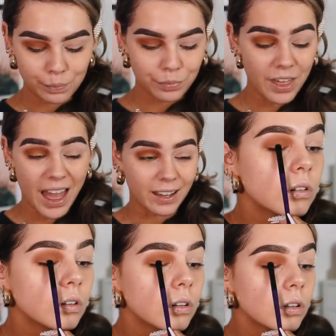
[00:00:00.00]
thing.
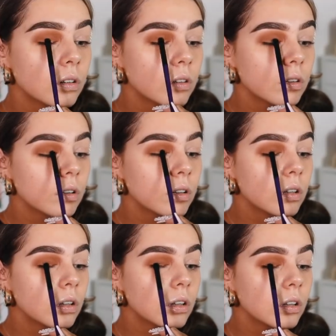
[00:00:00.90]
Go ahead and just pack that on
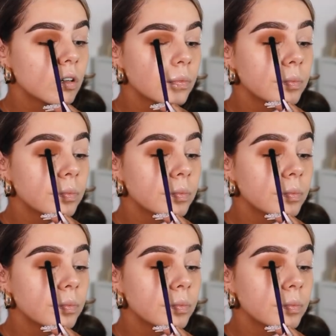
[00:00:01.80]
the lid.